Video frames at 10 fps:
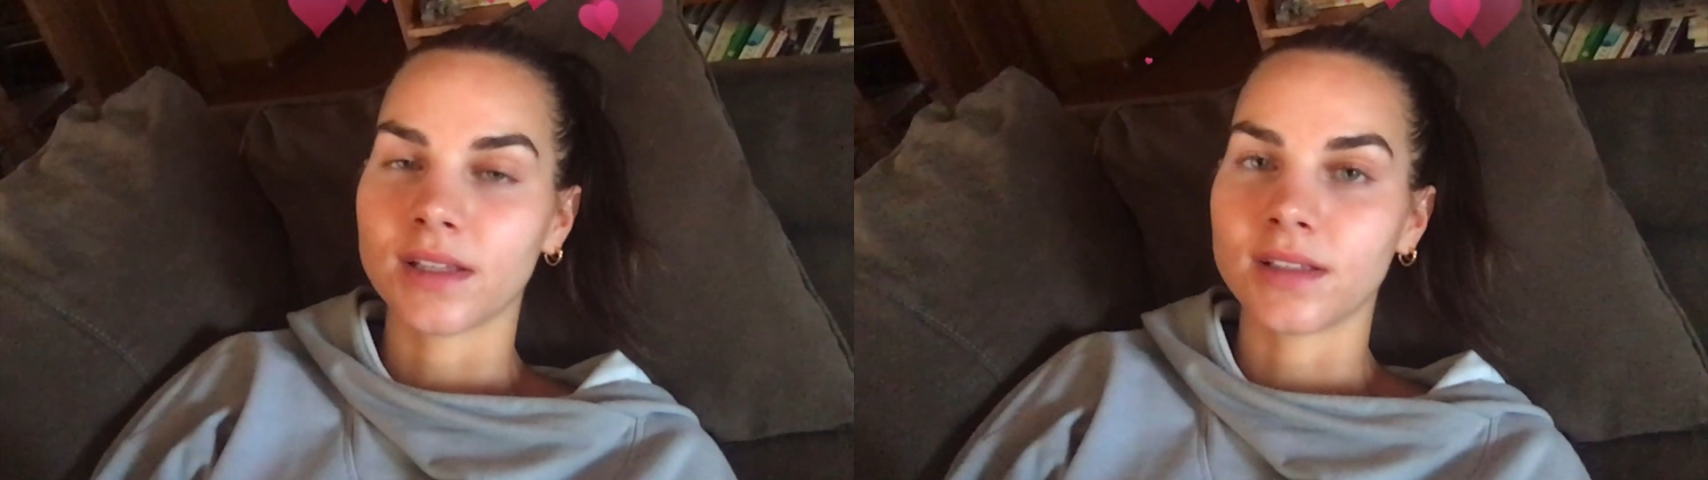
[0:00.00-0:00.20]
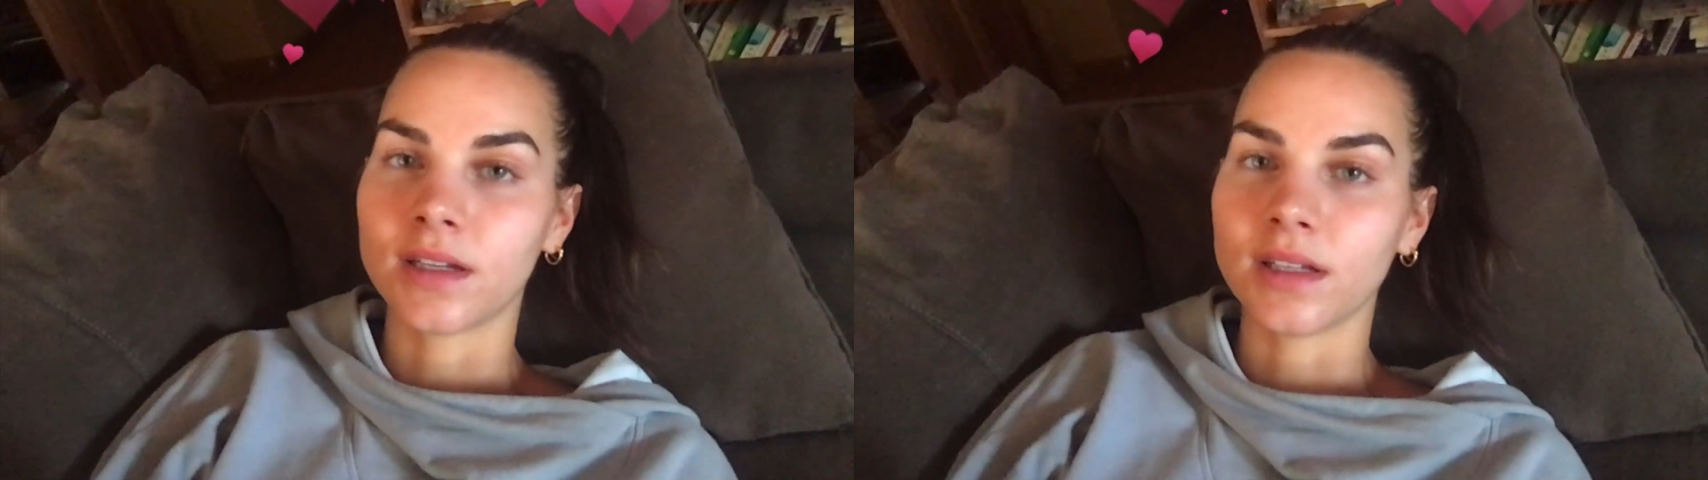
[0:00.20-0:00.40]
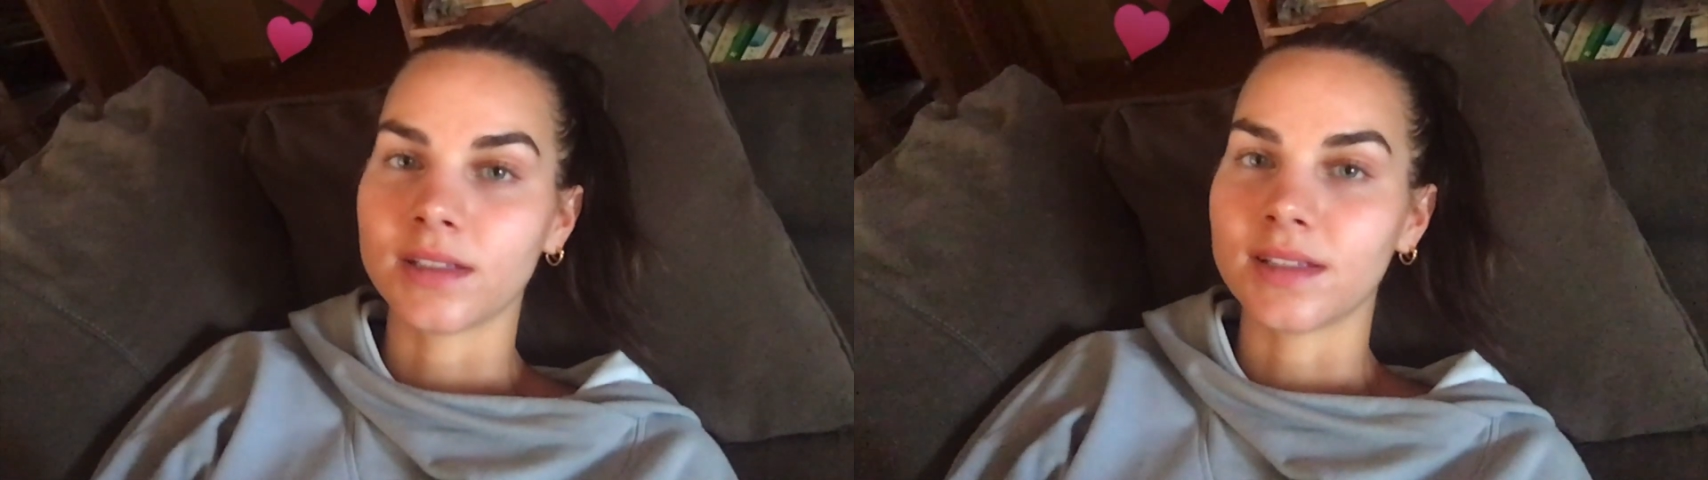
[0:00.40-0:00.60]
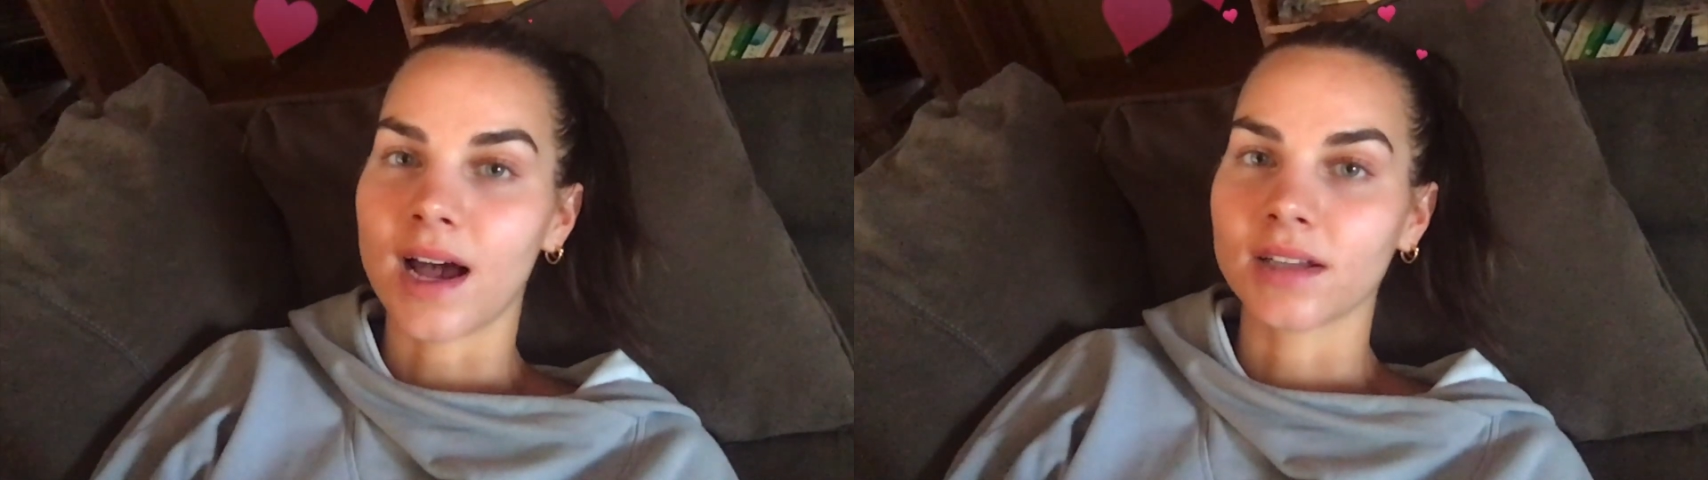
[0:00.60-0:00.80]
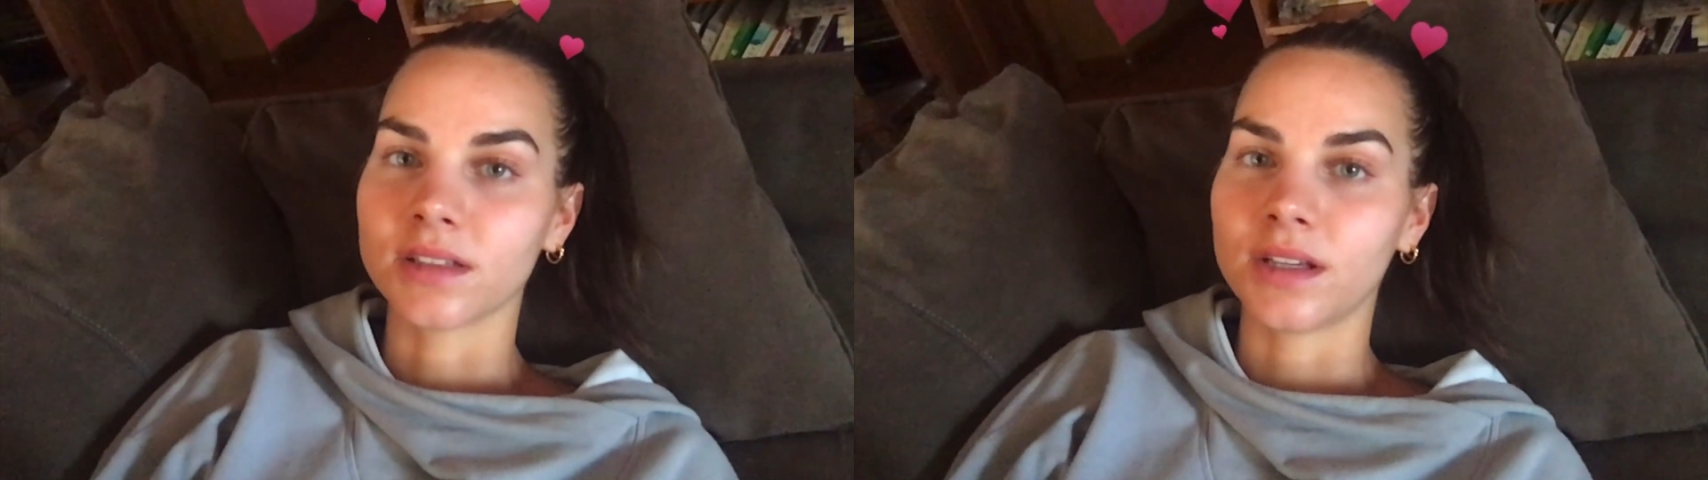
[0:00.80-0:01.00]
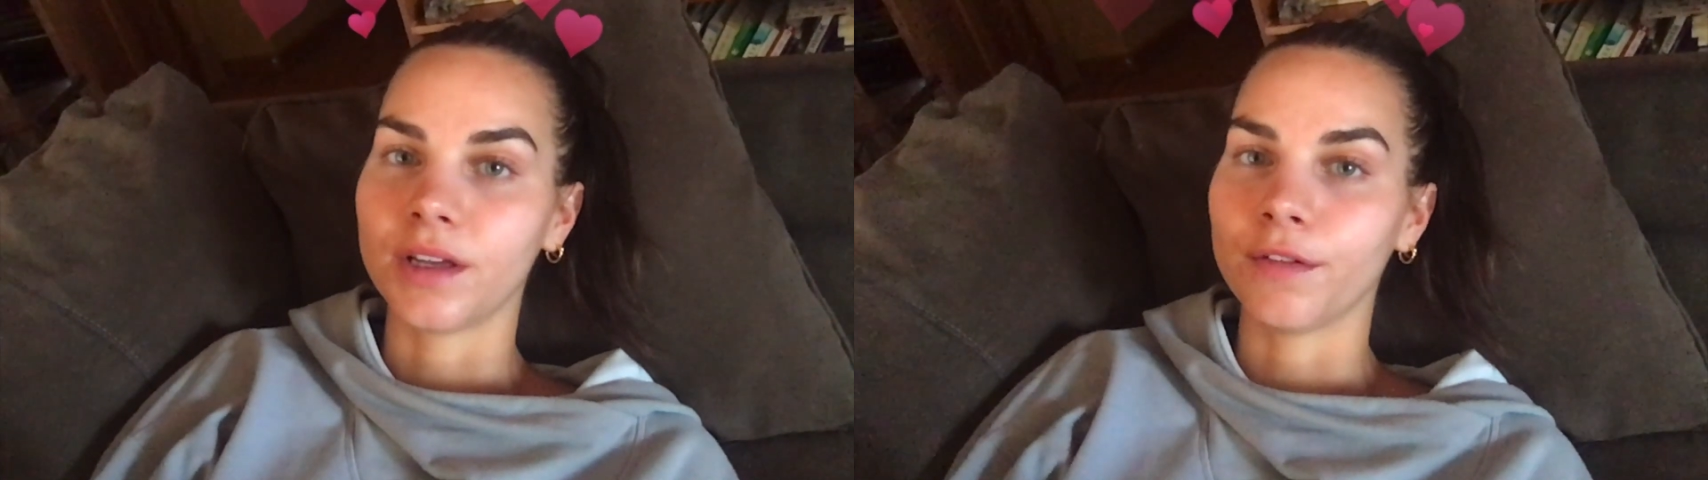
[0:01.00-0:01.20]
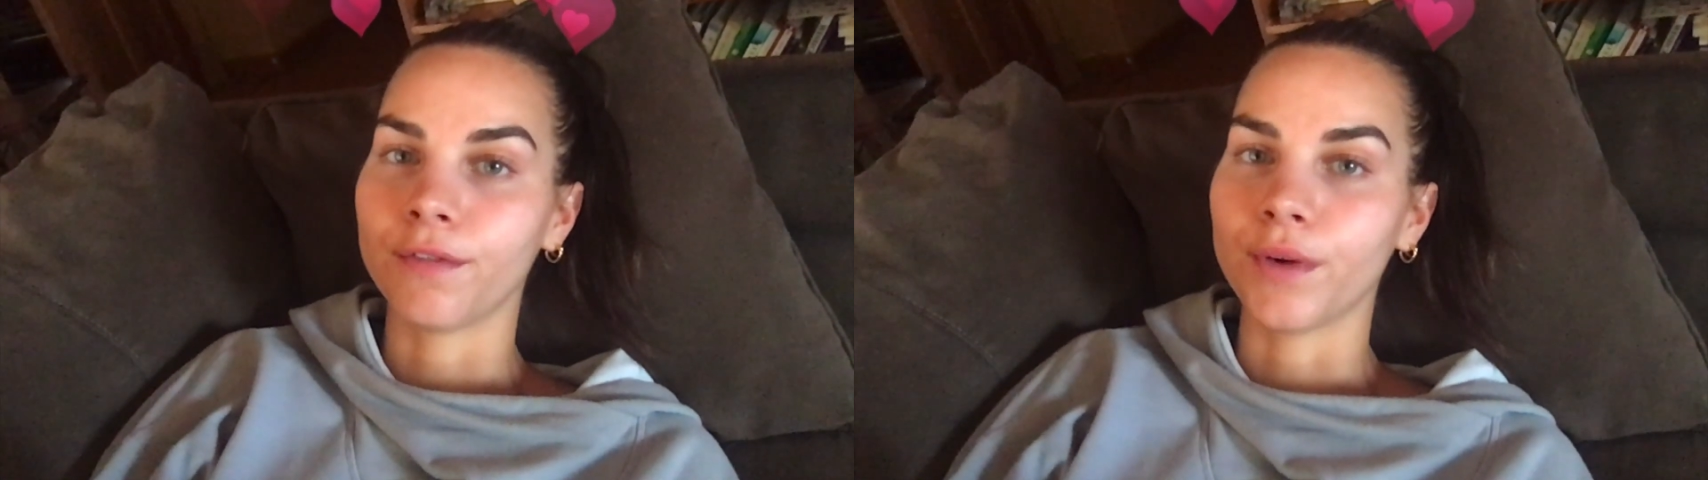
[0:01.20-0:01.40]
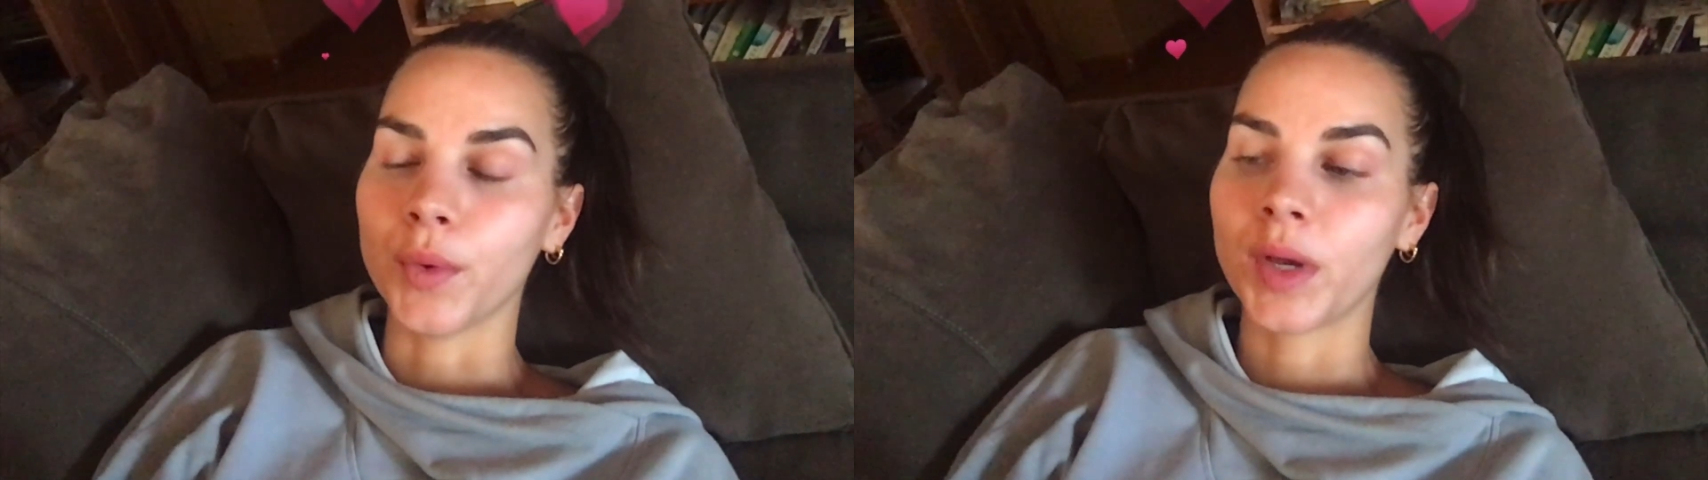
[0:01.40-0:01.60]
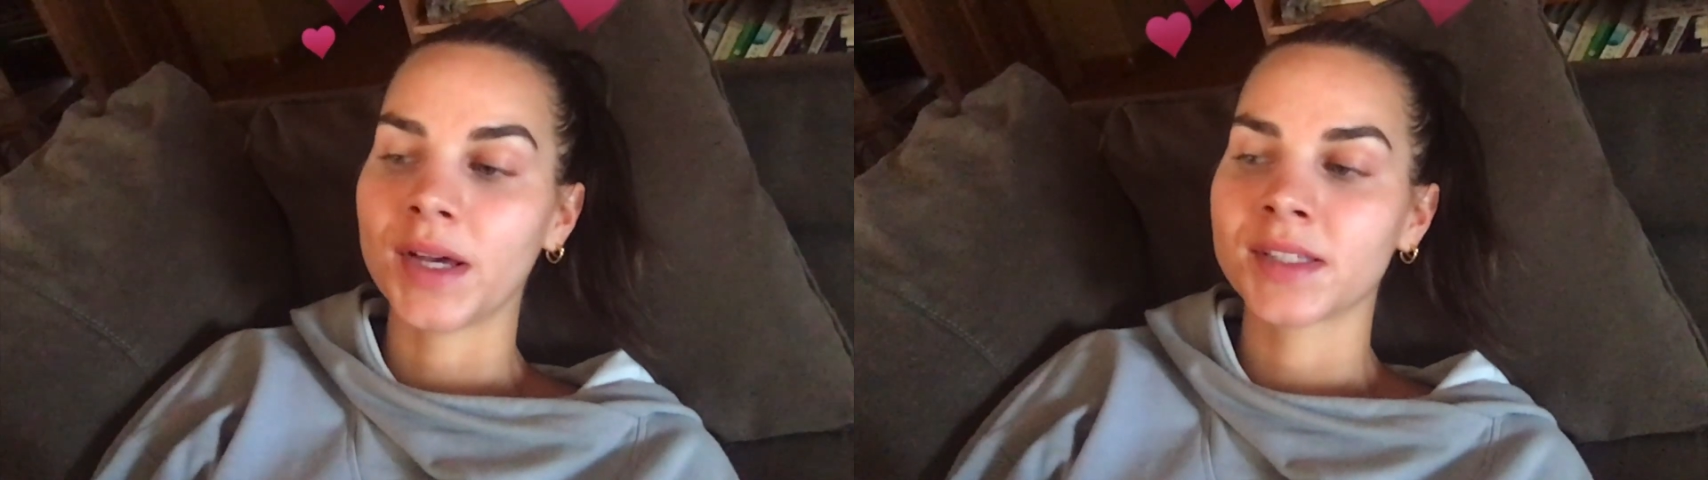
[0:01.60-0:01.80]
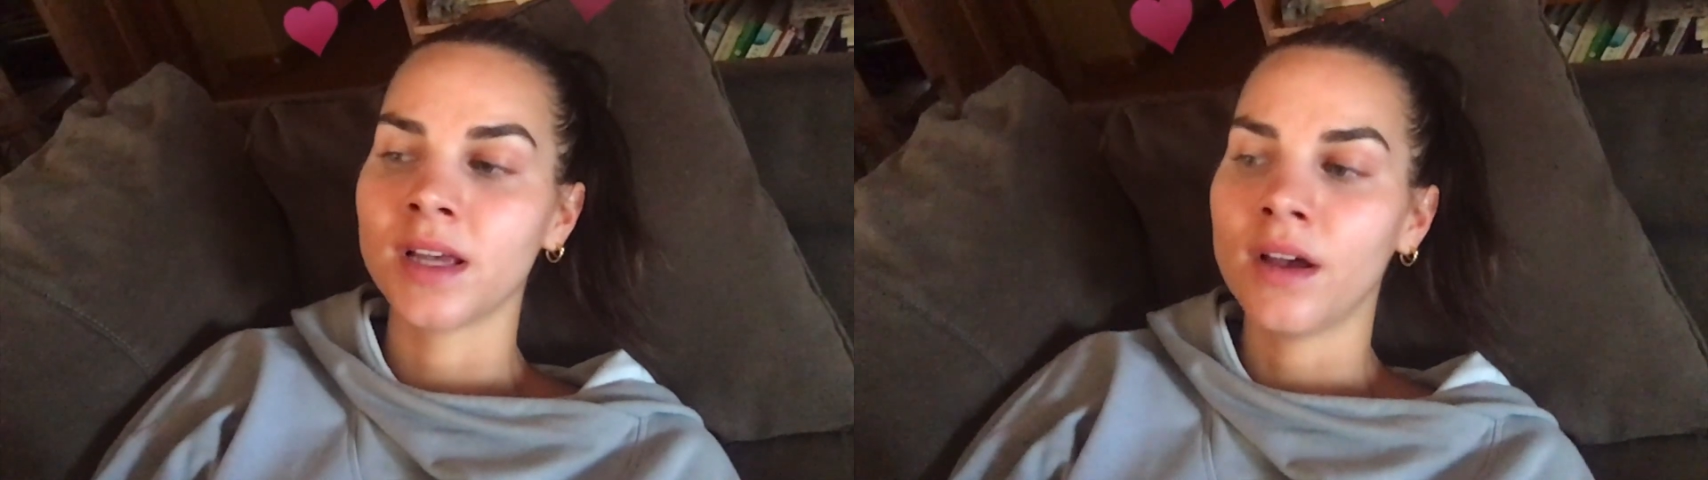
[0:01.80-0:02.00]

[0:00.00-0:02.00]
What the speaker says: isn't exactly in focus,